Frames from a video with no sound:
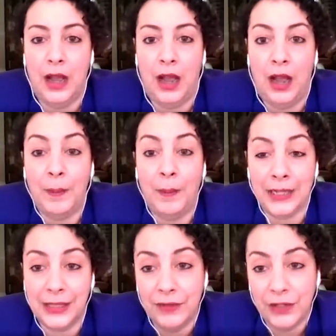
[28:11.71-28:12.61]

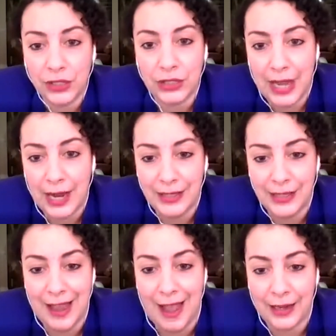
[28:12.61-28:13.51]
As civil
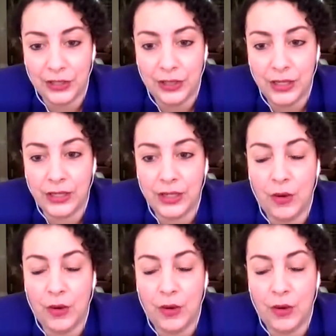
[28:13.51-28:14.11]
society actors,